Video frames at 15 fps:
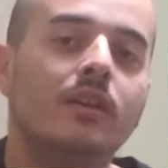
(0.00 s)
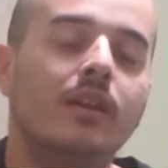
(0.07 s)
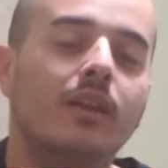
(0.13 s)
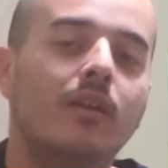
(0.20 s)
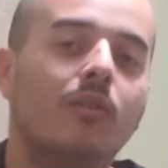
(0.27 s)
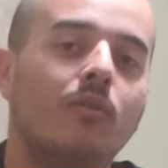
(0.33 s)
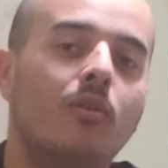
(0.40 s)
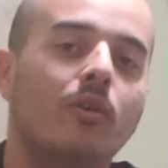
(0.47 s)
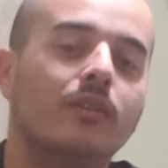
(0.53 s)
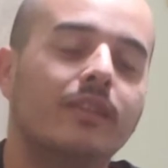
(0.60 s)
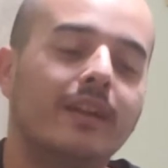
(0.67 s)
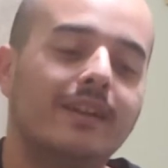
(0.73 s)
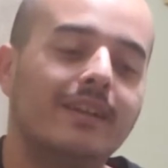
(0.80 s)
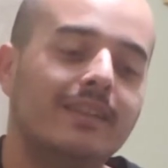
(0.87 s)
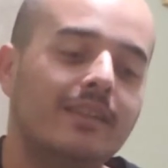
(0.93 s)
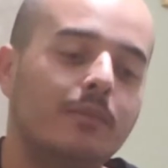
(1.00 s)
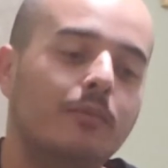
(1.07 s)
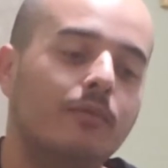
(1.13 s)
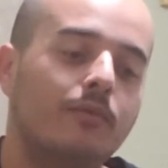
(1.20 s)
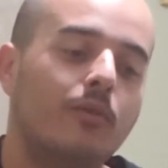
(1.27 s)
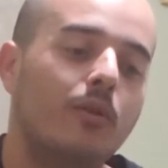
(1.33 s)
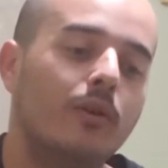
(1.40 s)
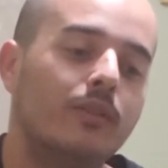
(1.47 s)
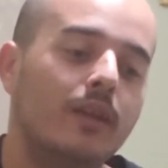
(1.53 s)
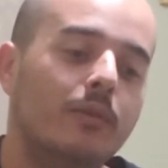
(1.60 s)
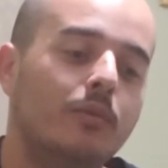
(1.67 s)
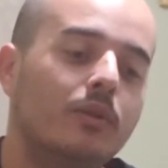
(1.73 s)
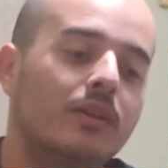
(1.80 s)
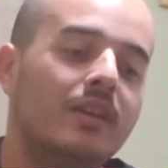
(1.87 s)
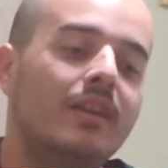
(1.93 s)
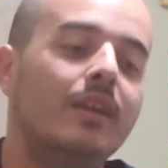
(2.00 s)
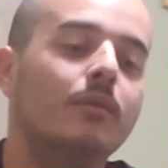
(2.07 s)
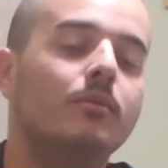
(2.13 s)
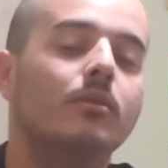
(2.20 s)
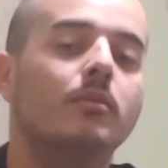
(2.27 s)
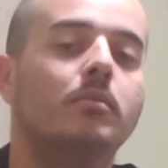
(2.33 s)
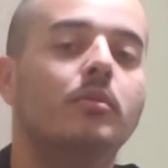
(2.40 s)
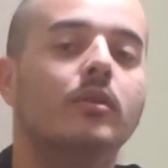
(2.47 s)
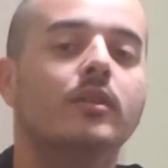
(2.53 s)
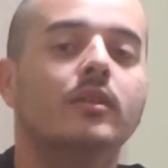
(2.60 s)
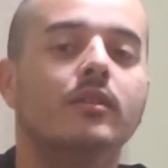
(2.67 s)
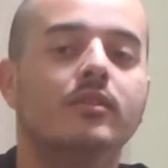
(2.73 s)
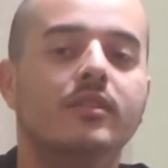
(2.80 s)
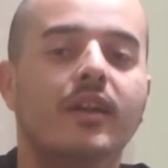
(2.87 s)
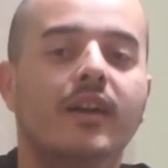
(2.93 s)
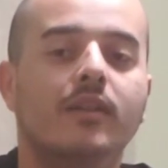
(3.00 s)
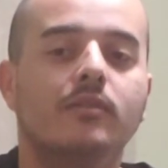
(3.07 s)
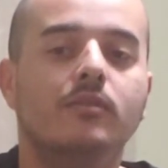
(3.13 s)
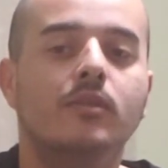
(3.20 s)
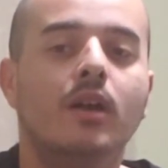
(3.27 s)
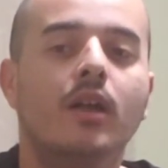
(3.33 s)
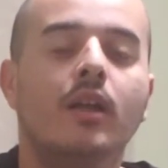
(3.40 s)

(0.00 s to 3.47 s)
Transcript: and of course, like I said before, they will keep supporting your channel